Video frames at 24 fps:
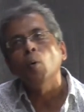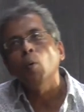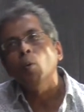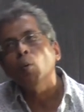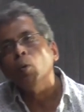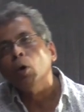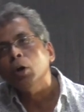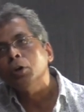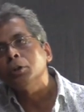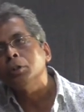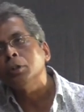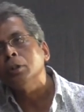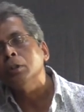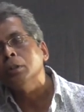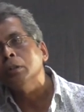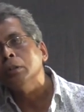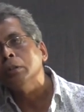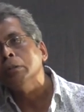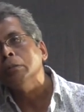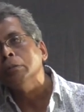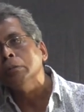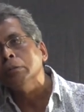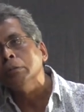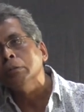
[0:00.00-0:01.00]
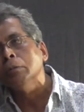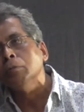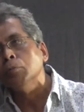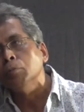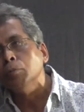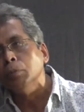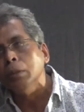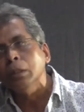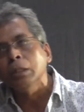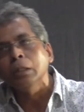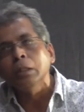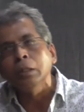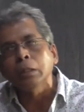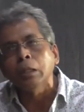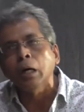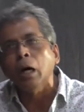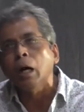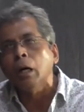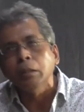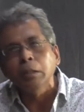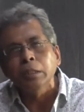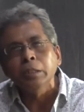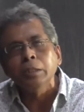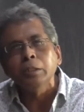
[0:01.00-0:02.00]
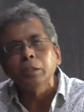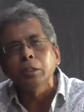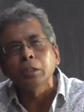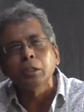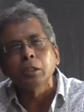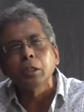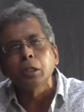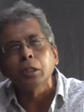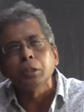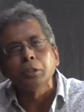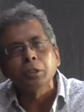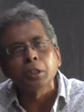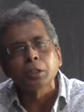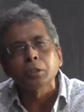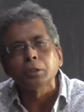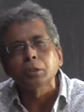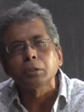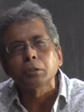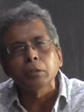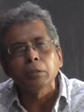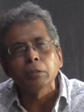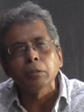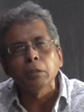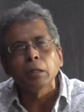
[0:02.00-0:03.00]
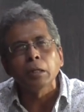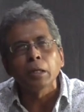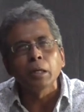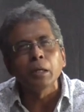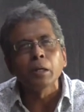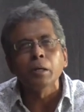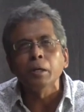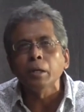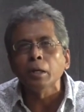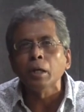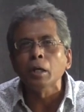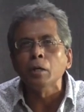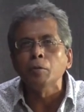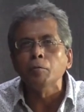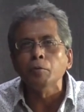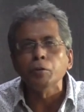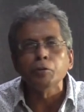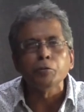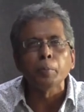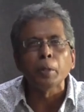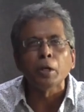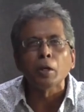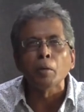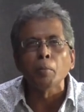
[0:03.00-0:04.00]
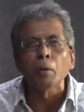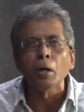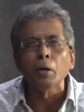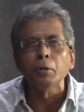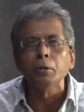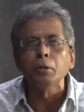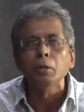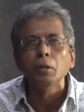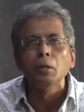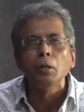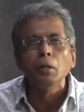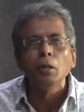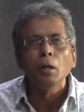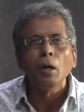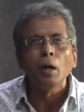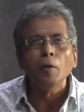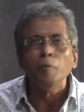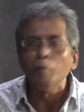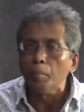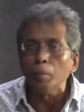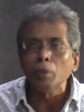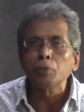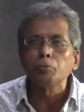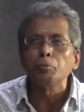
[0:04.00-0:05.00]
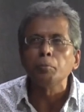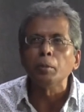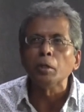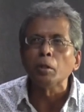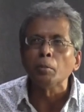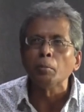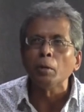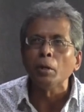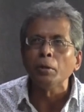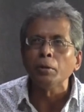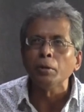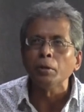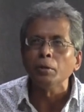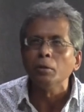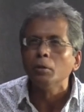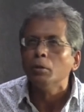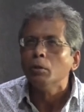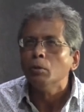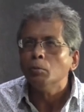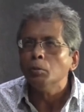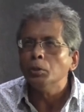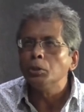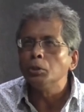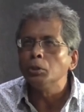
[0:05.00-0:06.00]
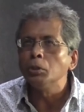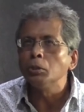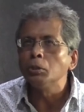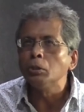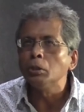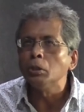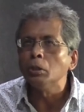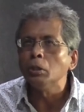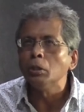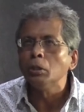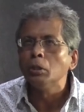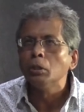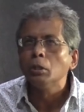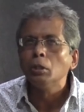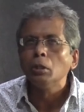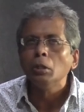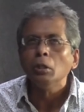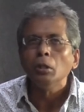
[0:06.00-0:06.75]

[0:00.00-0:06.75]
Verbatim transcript: what in Indian context again and again we speak about and we must speak about it, which is the,